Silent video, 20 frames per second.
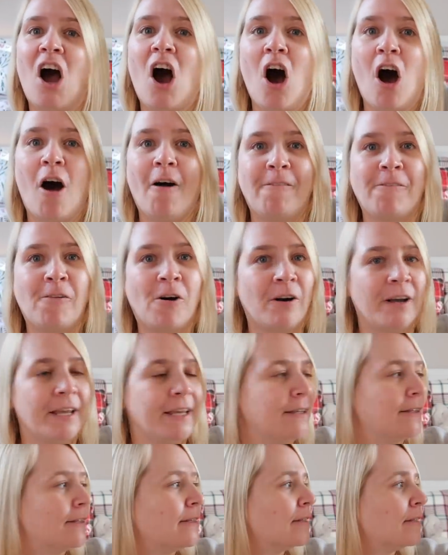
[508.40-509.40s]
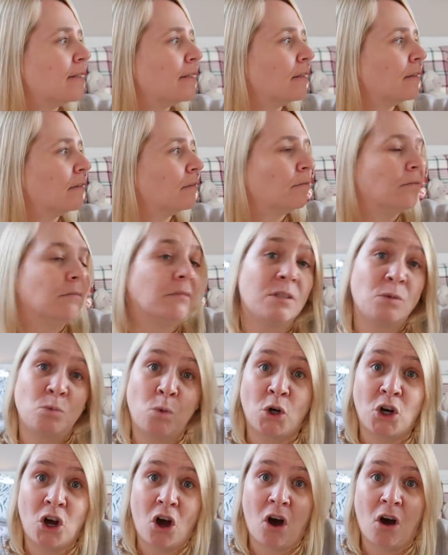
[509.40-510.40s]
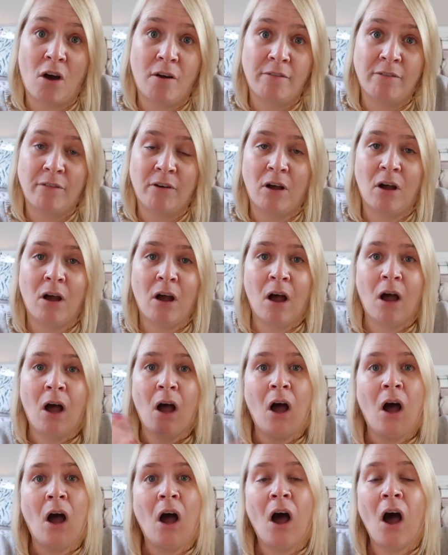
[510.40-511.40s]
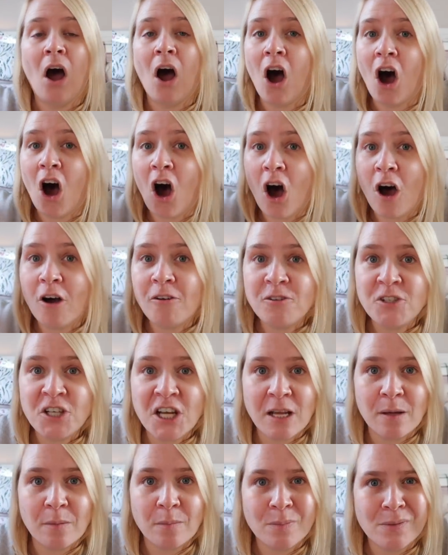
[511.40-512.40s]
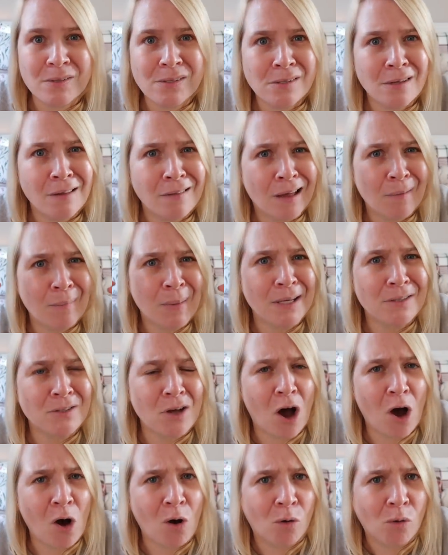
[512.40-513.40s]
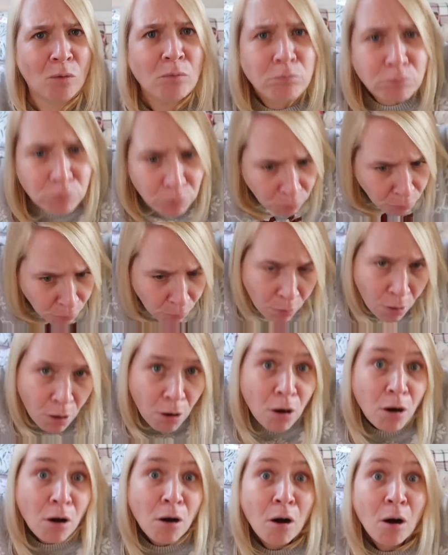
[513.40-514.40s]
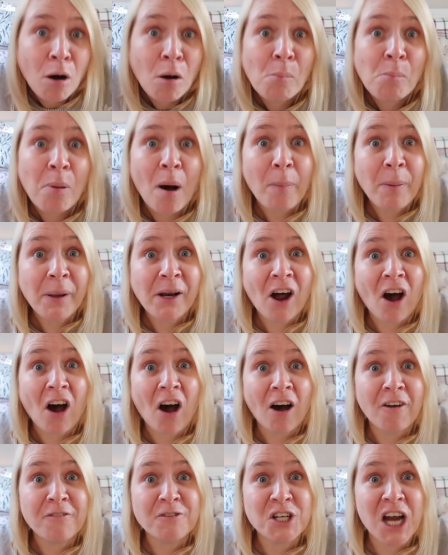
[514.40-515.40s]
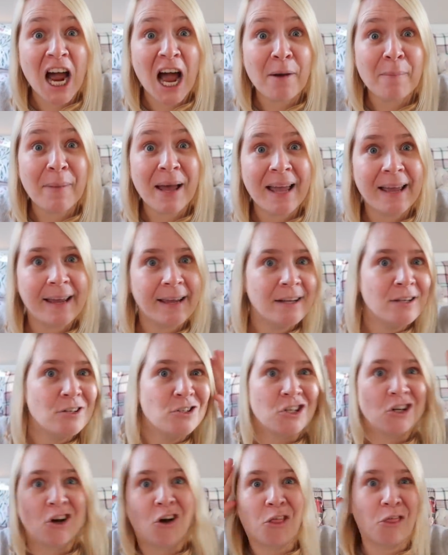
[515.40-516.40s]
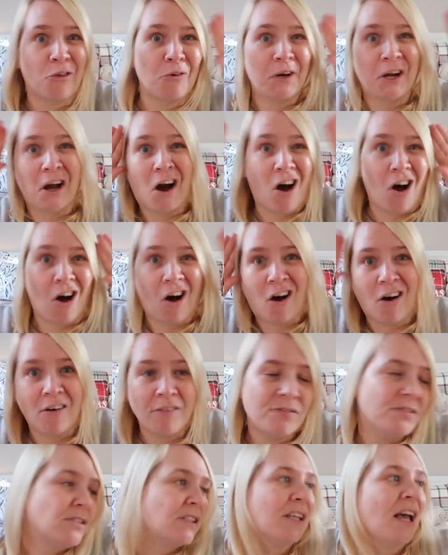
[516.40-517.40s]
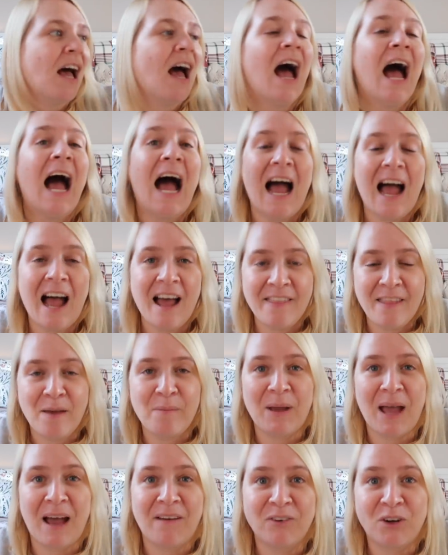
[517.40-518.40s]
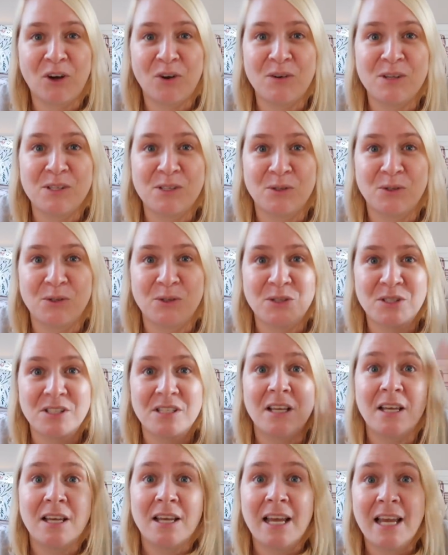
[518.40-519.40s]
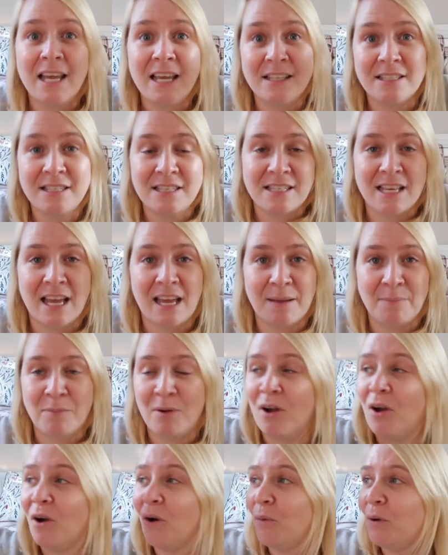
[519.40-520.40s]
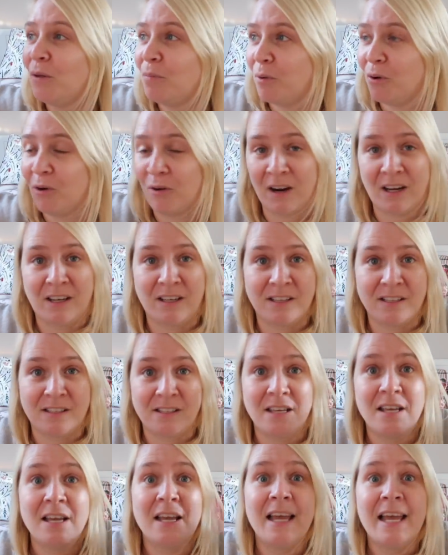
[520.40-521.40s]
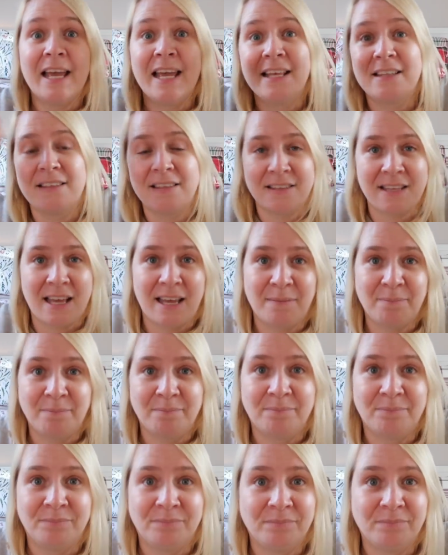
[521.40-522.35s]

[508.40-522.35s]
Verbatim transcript: half rice, one half. Half chips, that makes a whole. Pop in a half chow mein, so you got three halves, and then we have a curry sauce. It's the same with prawn crackers. It's the same.